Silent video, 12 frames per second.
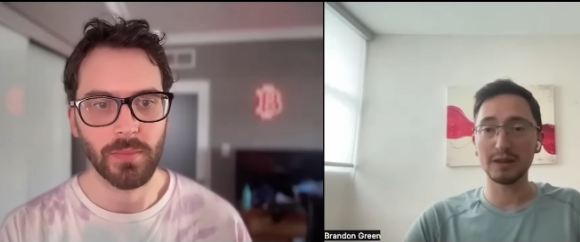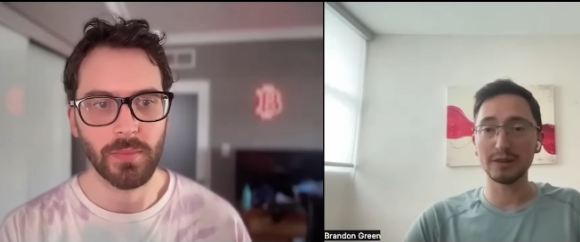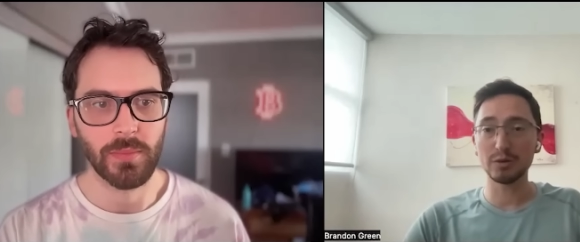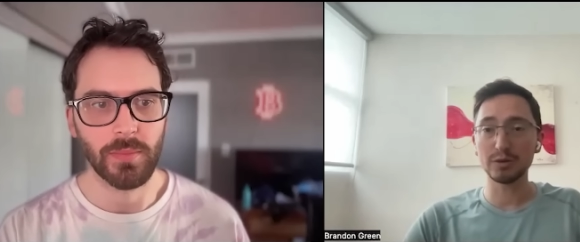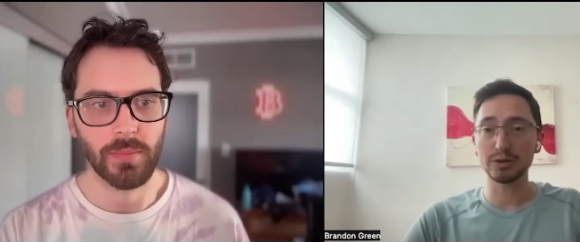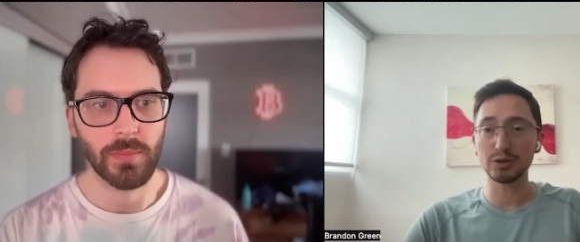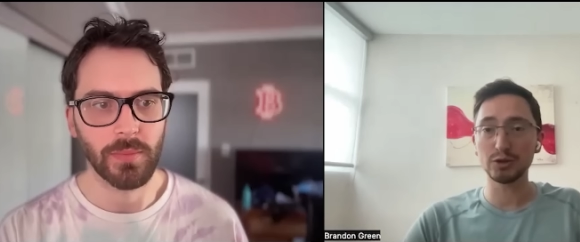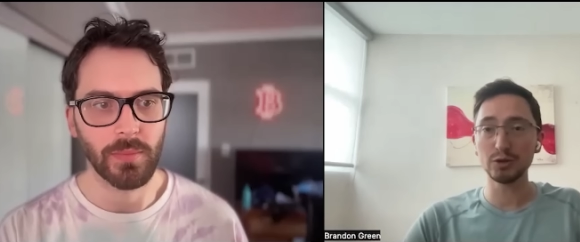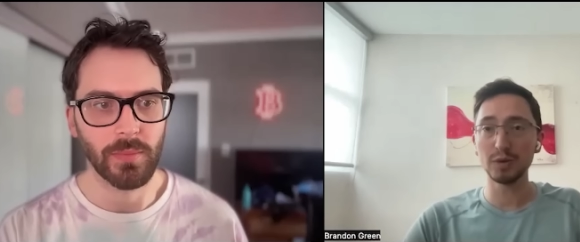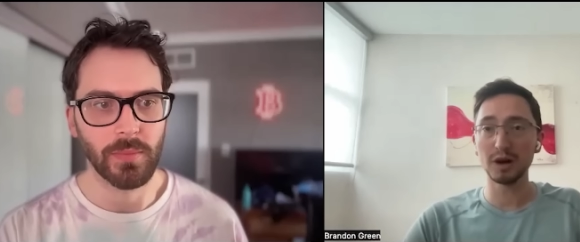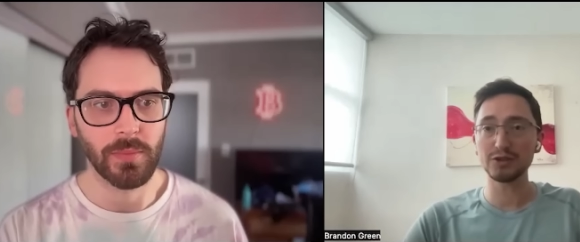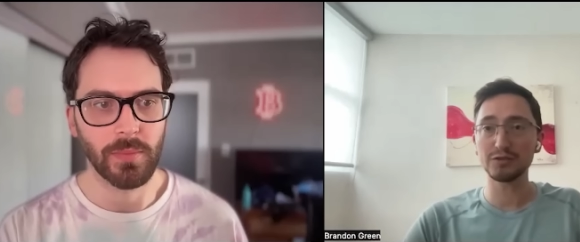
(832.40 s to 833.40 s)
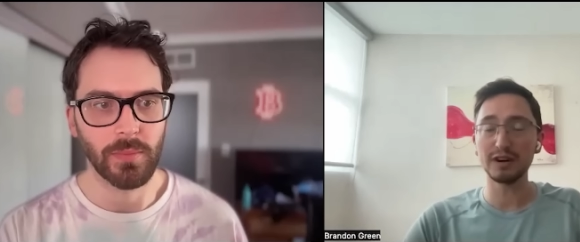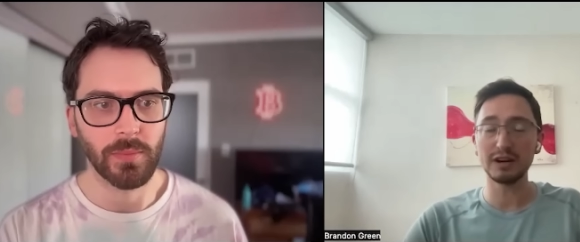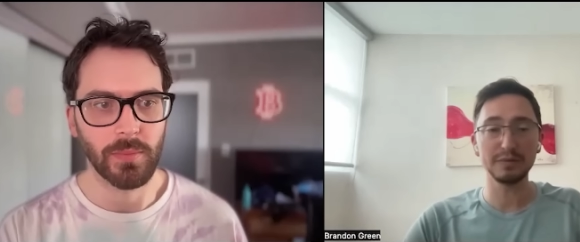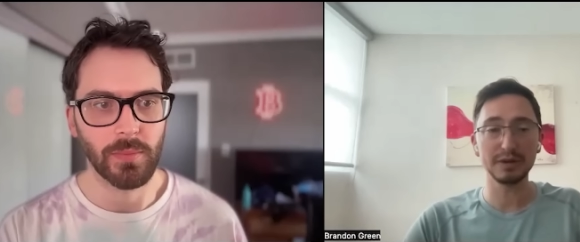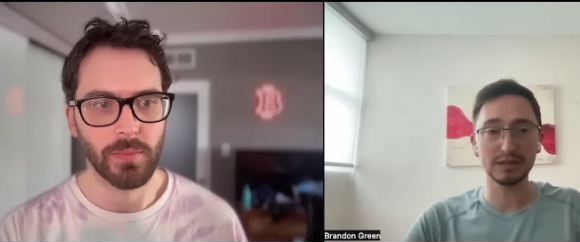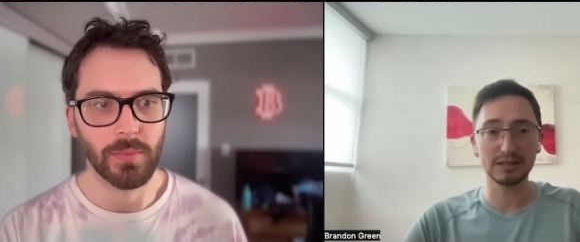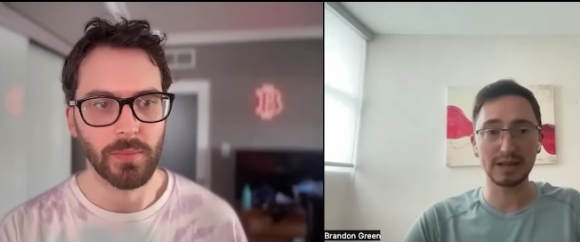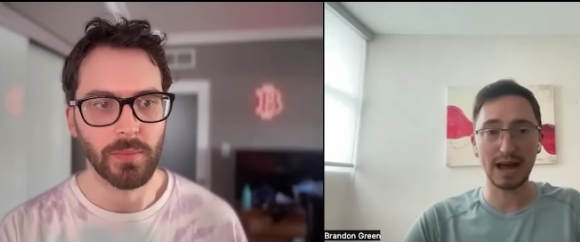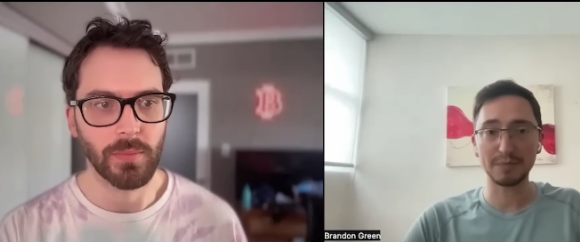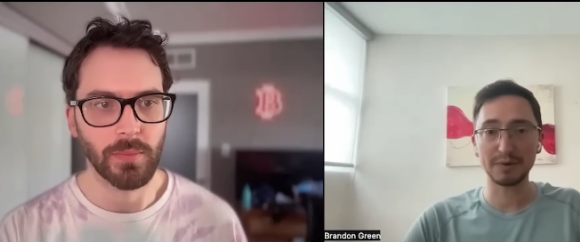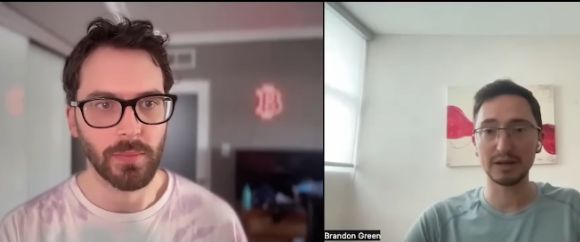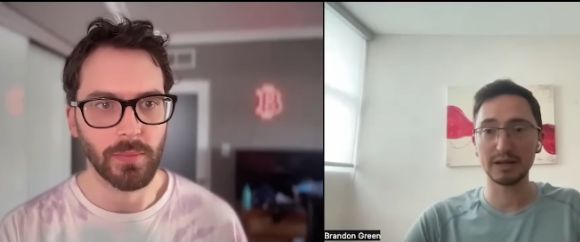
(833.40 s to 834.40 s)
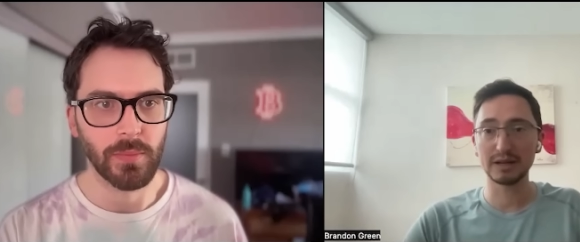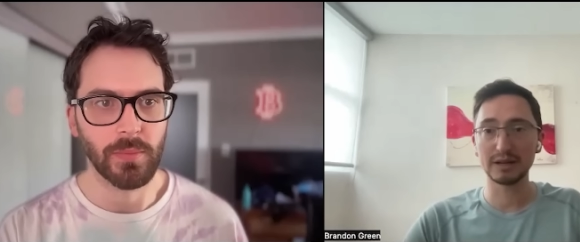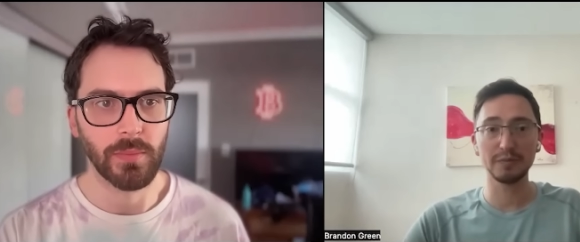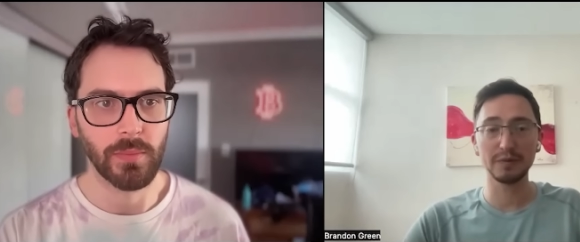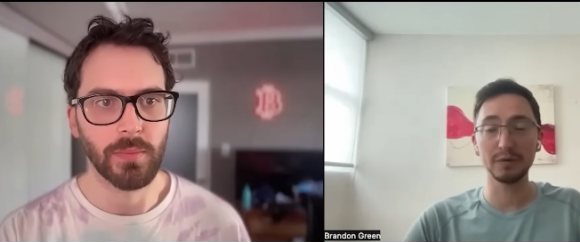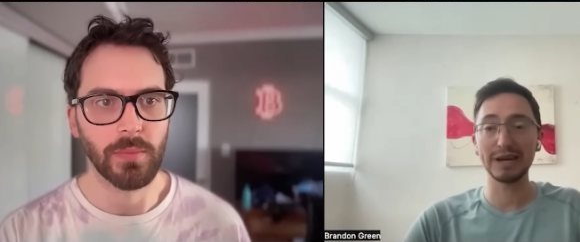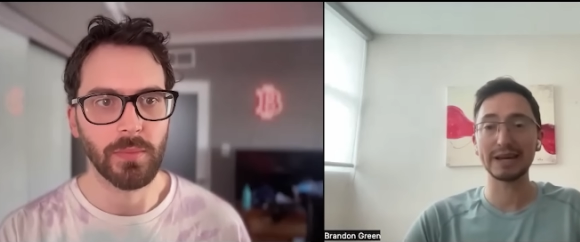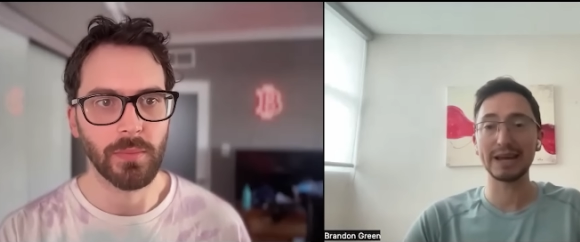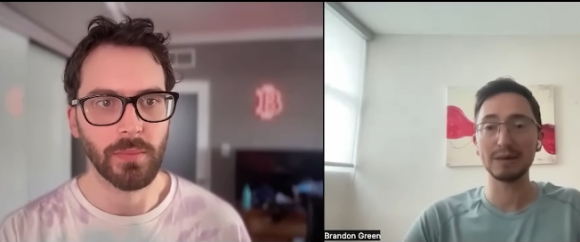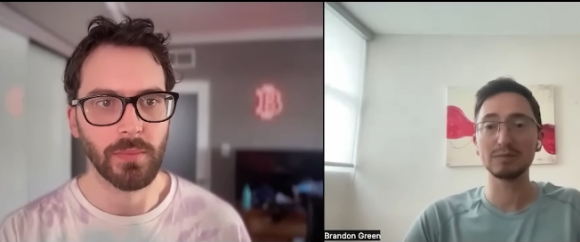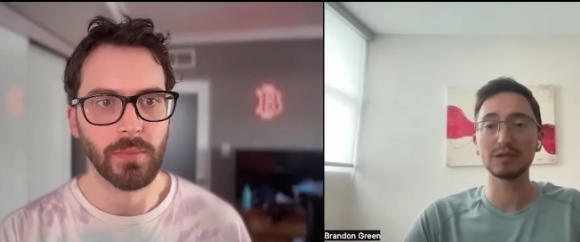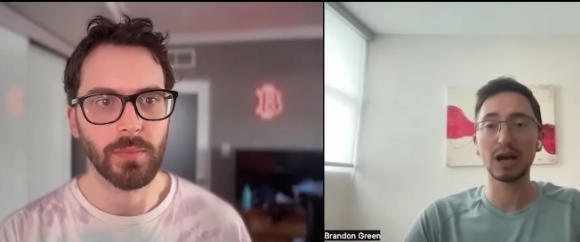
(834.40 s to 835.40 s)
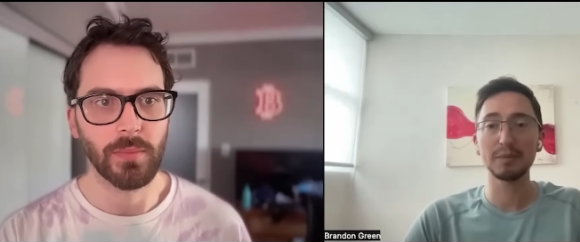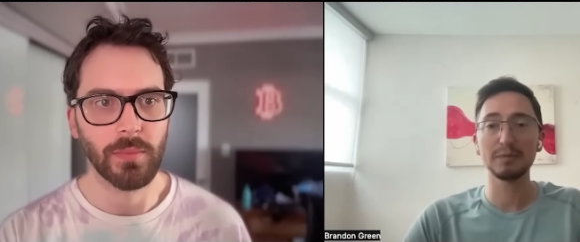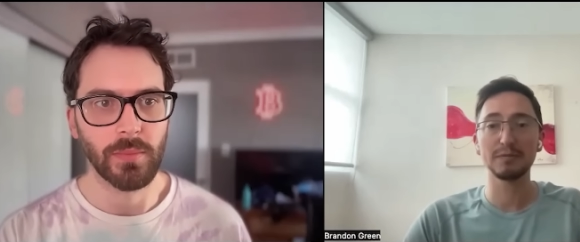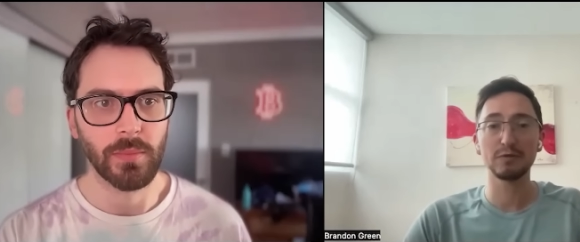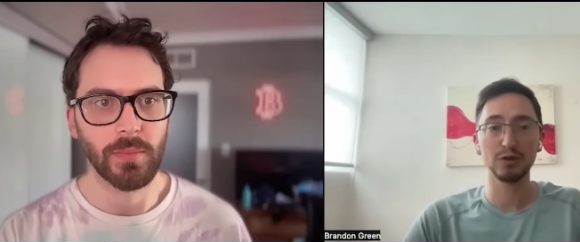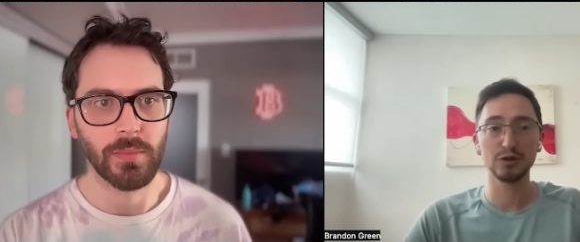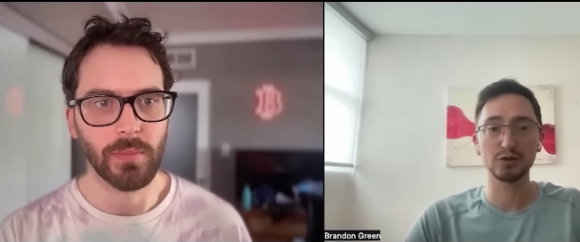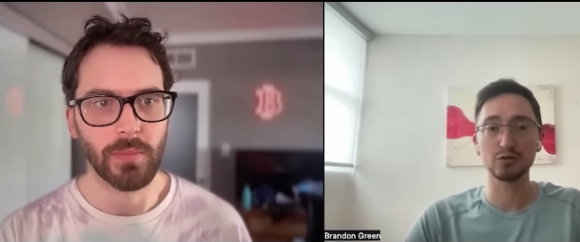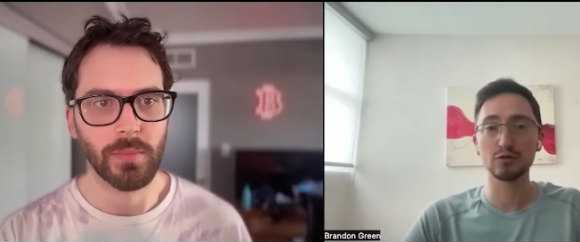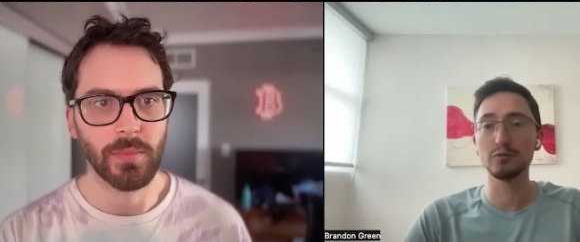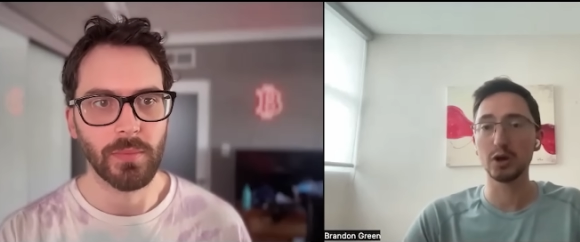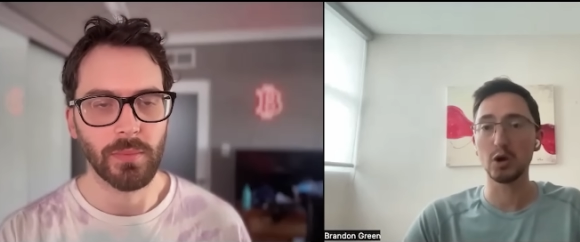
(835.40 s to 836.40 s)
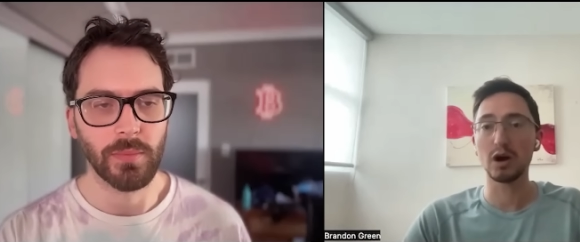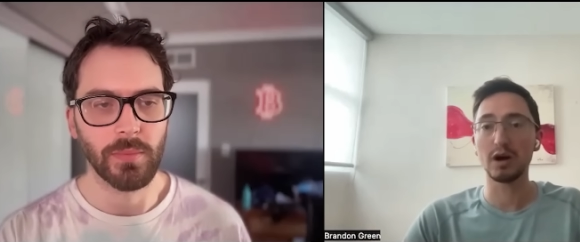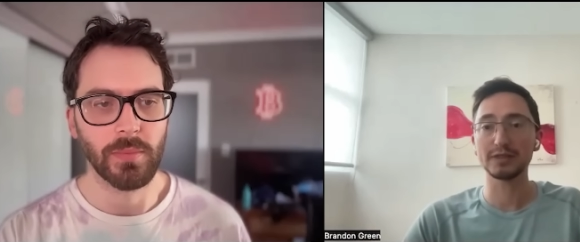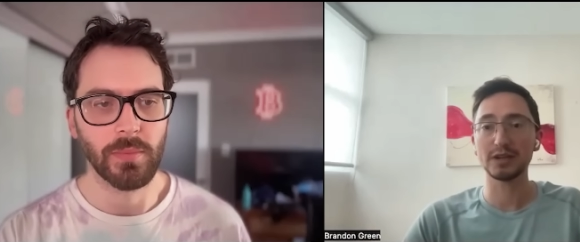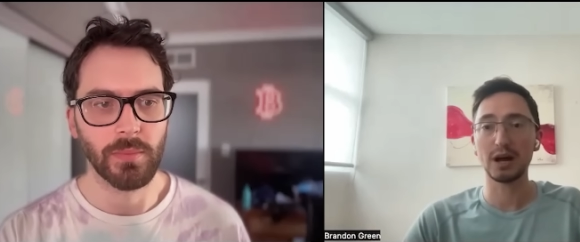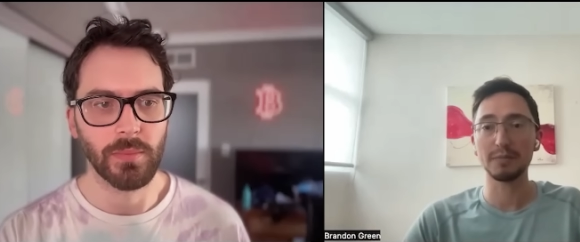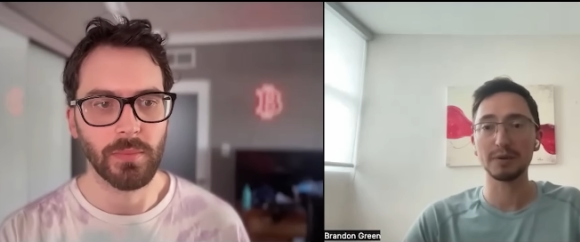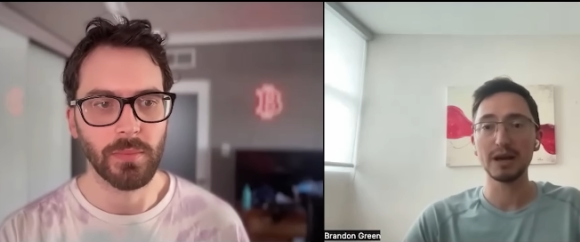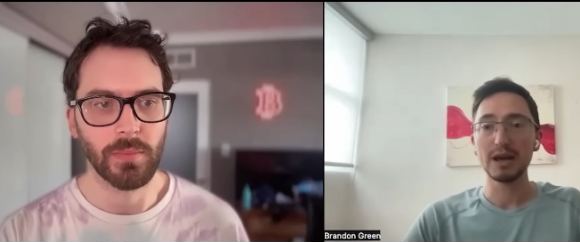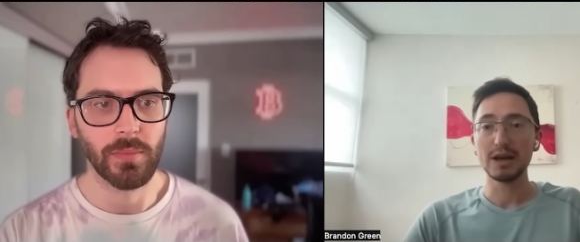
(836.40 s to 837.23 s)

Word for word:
Speaker 1: there was too much funny business happening when it came time for the true blow off top.